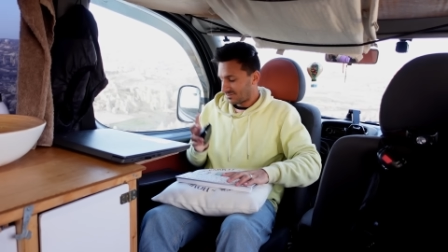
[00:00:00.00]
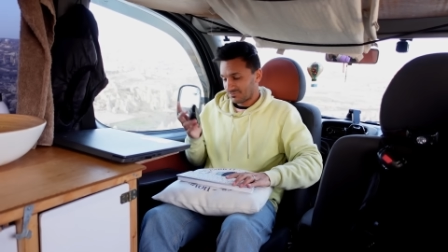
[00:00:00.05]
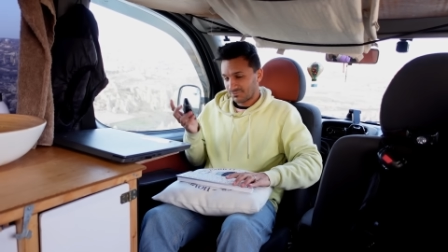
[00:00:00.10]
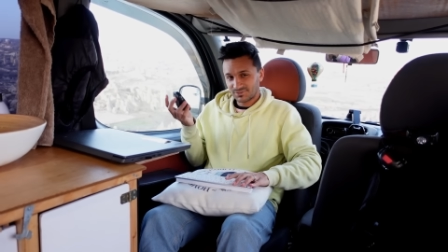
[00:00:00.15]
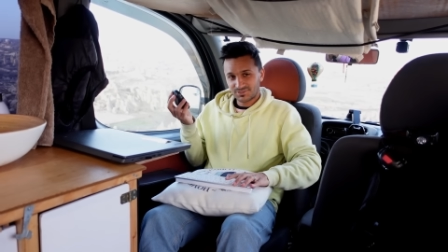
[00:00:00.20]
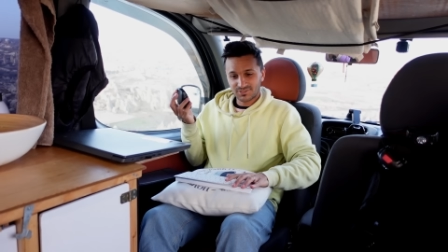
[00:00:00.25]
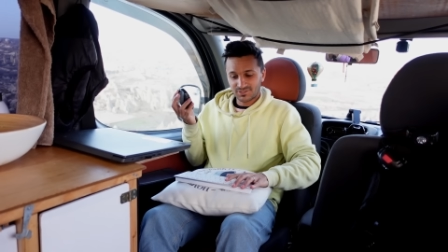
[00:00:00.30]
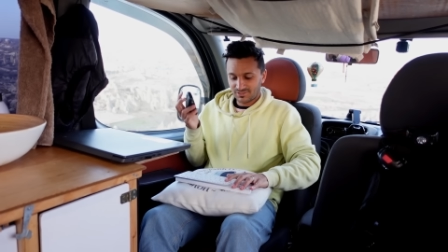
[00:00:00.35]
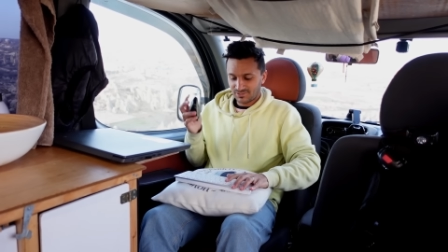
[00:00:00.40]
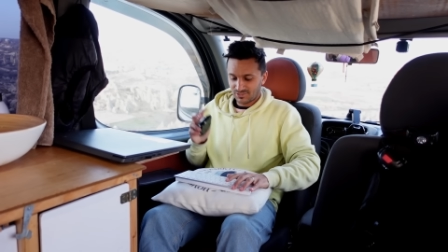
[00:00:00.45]

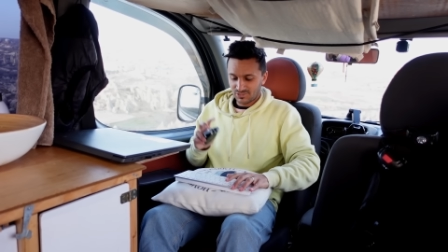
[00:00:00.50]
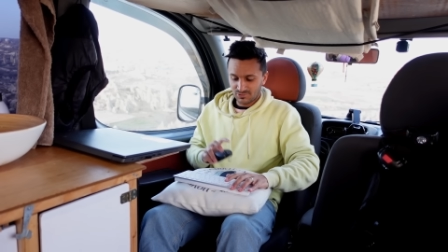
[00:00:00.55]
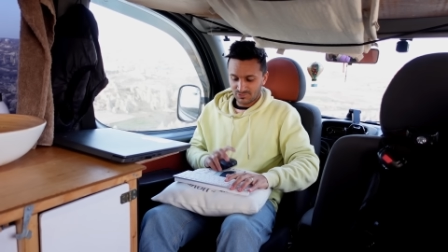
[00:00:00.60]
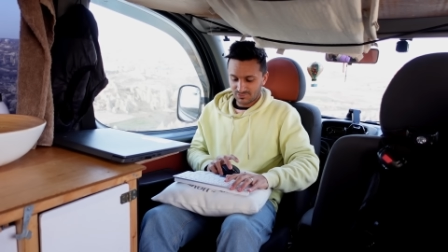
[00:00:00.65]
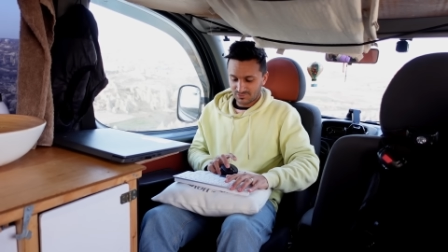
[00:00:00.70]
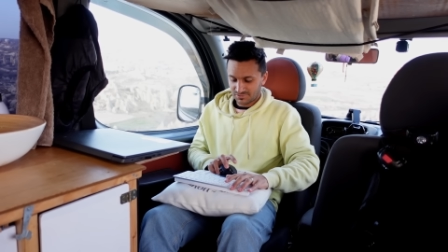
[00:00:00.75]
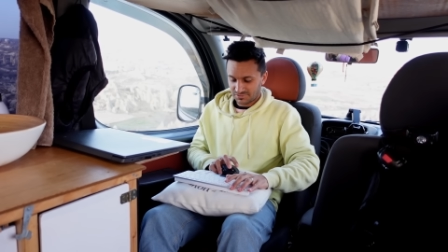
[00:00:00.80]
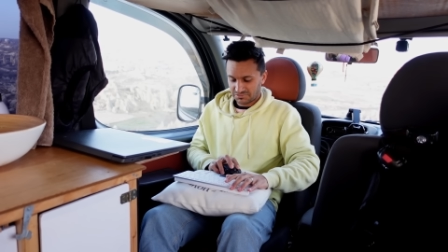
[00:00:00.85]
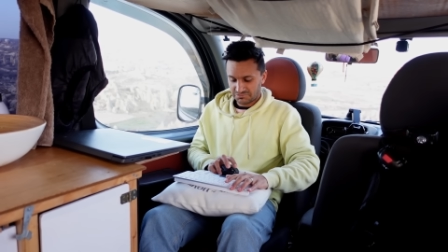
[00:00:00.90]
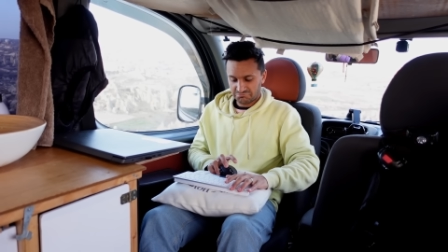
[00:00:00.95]
which I
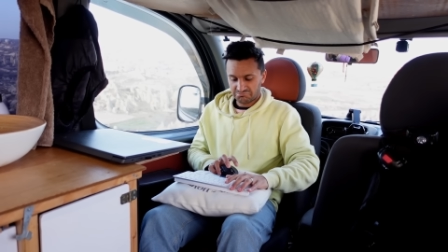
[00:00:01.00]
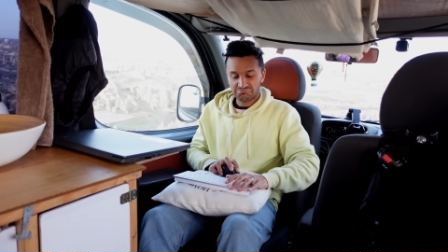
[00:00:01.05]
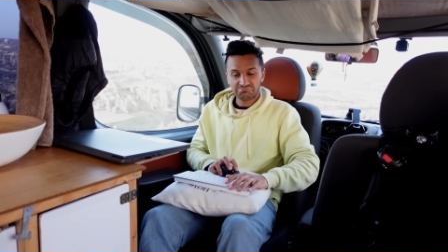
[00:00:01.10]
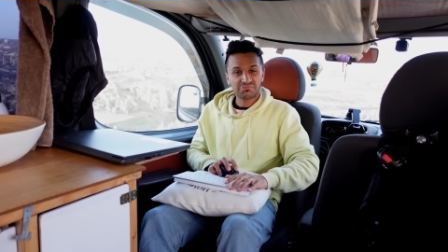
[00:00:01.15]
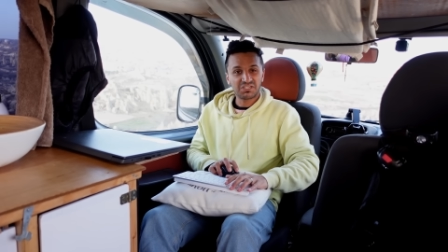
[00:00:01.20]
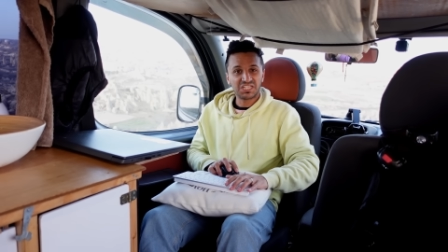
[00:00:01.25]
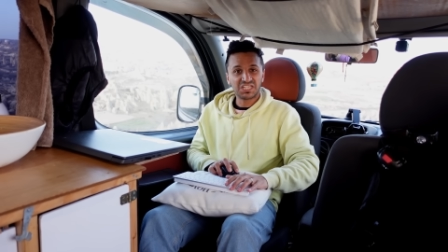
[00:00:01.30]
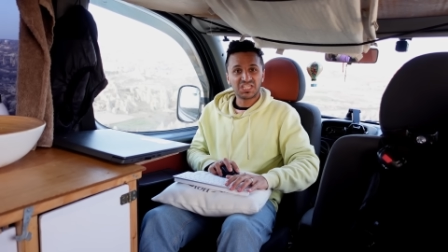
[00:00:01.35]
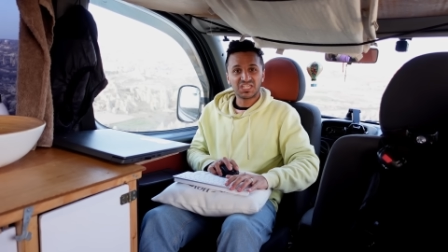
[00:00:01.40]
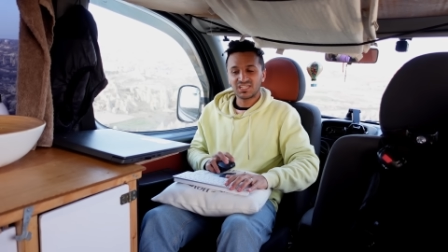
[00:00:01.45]
use
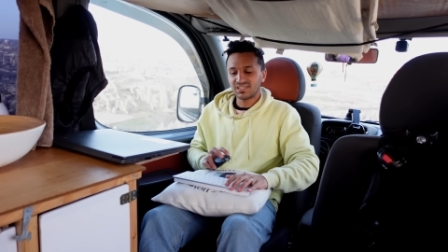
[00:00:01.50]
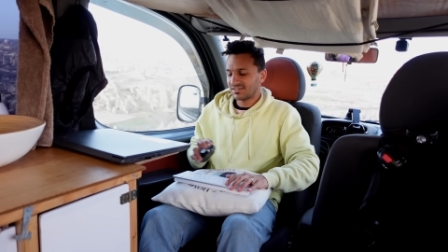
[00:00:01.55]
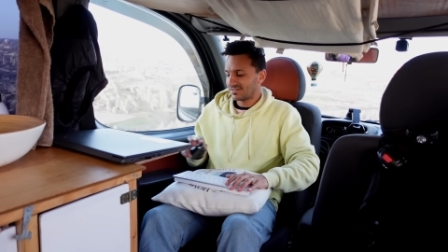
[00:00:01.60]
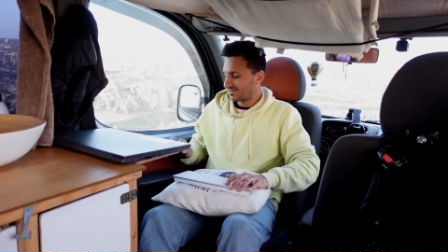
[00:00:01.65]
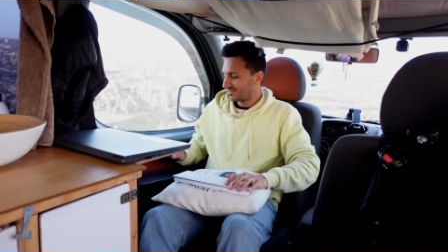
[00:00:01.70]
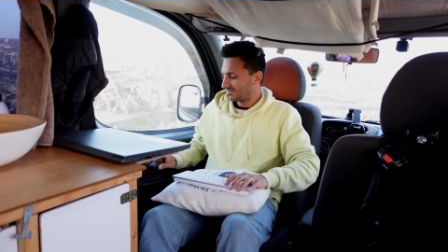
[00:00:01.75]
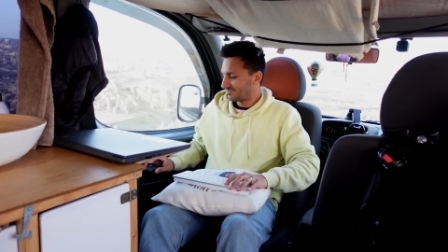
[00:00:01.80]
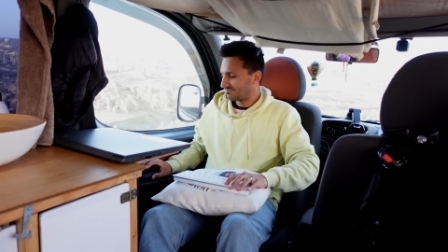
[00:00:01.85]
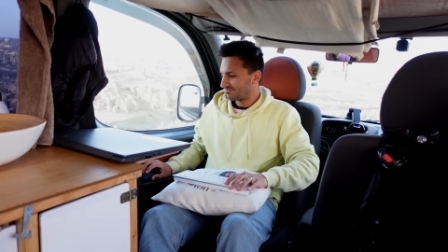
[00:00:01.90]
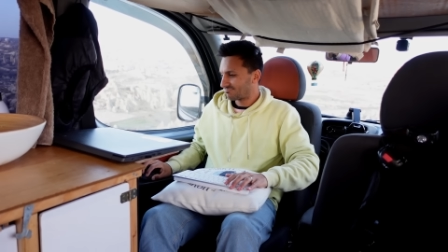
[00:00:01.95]
either
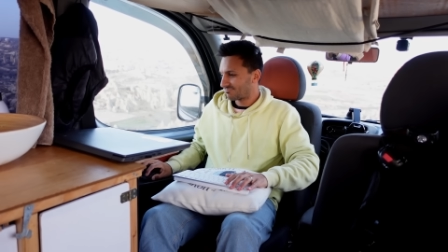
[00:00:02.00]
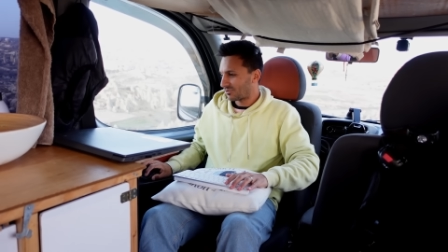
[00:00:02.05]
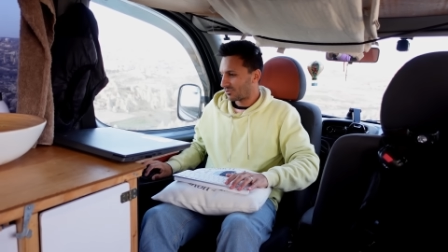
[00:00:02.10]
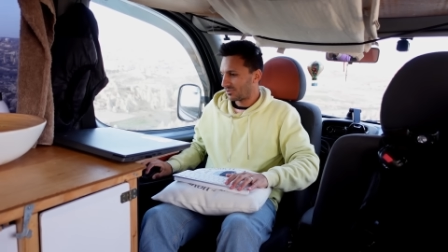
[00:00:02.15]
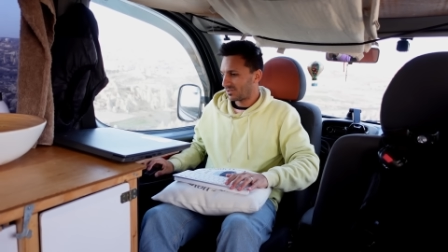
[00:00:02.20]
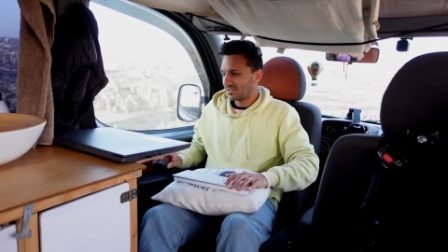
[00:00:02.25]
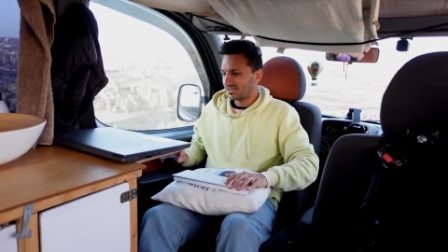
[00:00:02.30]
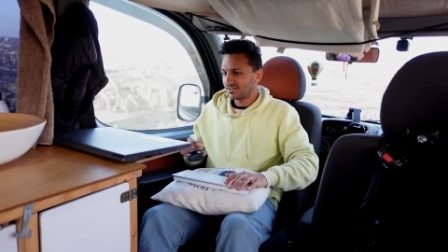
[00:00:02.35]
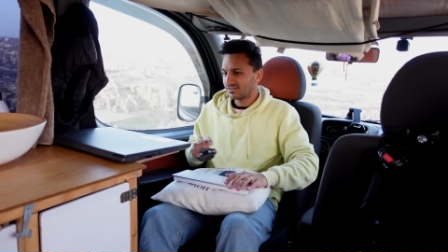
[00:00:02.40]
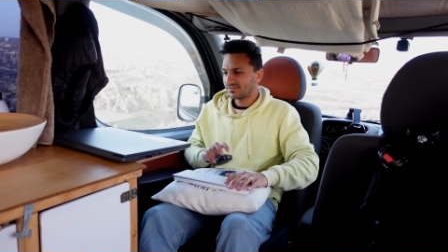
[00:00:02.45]
here
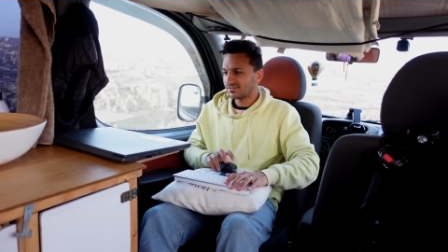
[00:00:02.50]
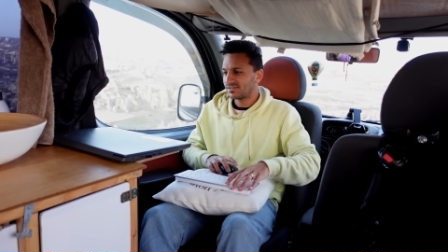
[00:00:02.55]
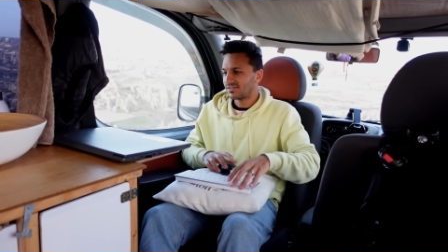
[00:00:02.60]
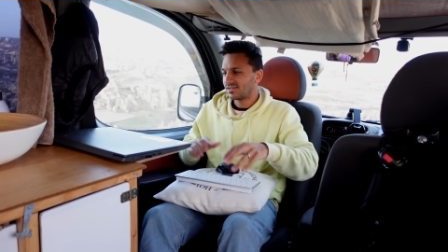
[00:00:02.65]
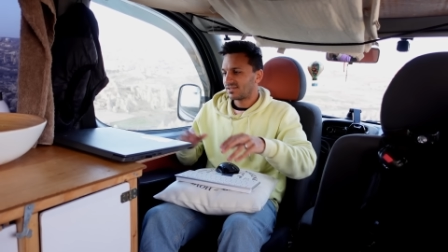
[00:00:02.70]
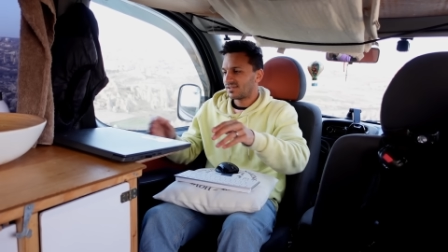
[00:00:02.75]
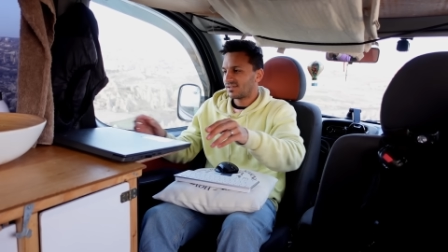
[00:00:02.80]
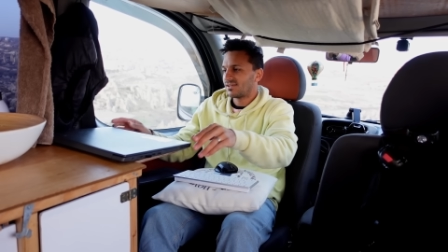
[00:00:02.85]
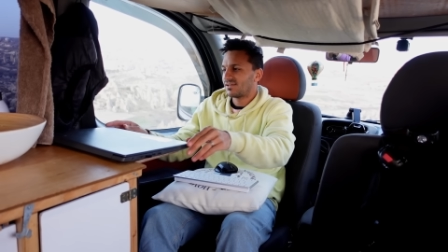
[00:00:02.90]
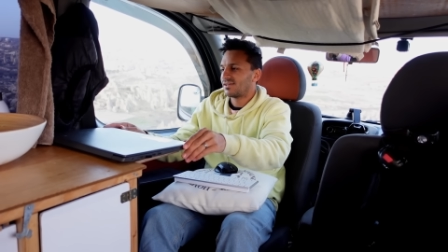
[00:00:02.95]
or here,
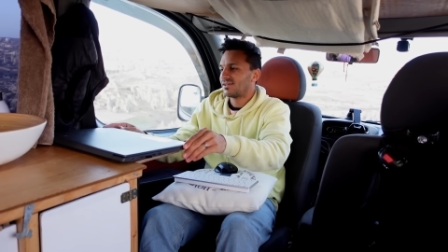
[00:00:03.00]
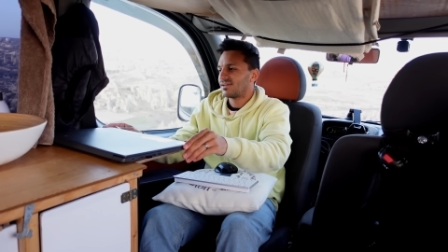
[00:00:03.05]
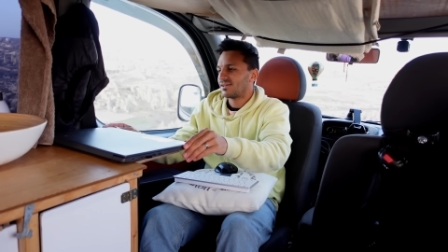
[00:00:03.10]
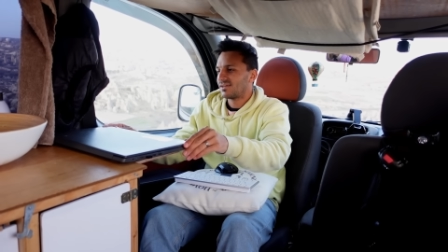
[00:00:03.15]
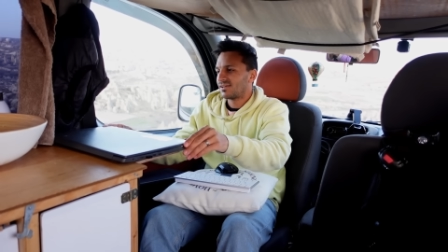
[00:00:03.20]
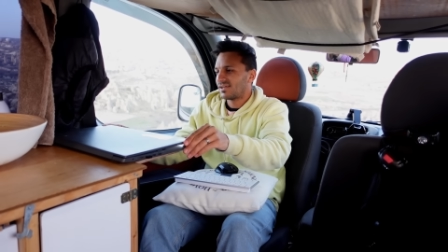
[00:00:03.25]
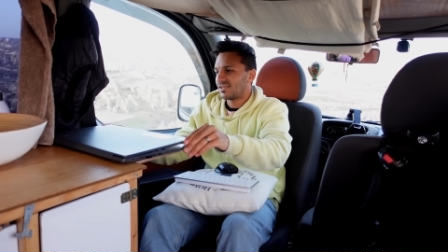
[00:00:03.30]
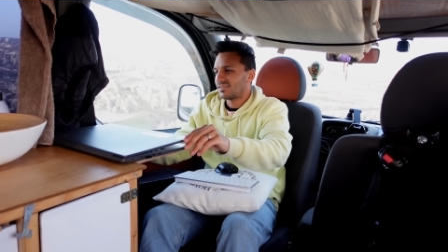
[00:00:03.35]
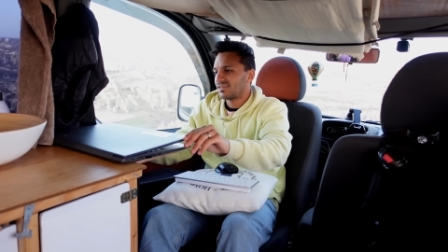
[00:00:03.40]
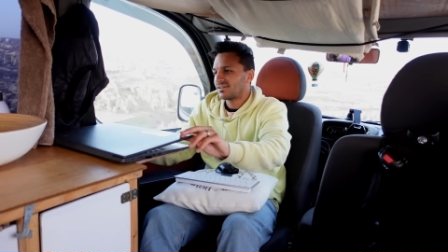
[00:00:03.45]

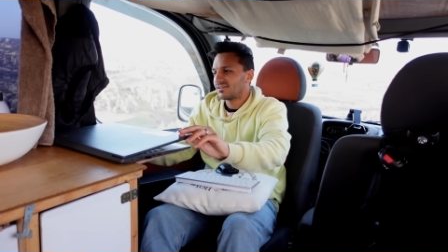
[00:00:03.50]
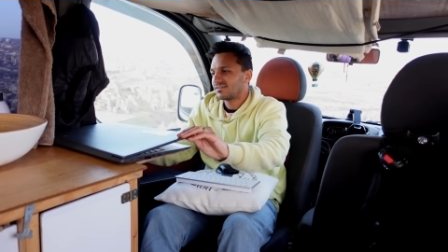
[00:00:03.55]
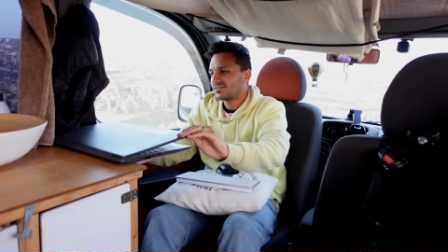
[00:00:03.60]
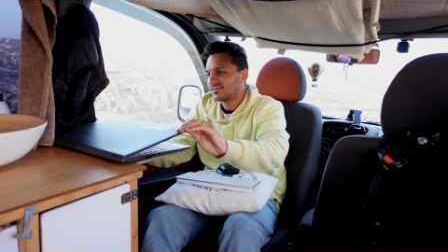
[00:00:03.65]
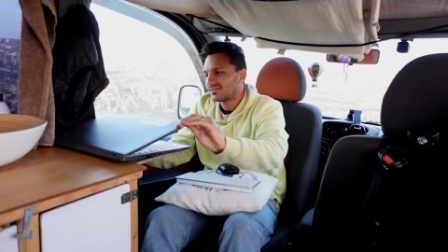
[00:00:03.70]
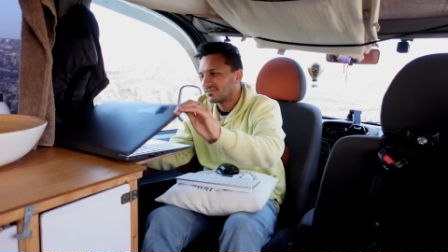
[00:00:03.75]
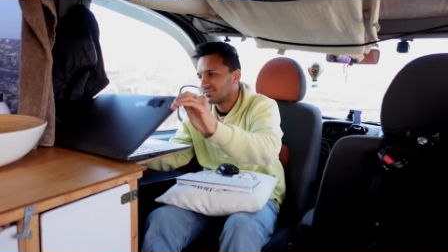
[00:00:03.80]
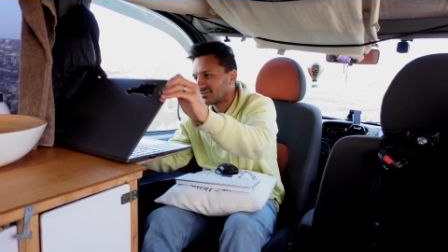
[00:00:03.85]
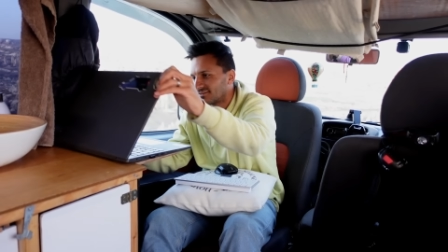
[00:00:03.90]
and then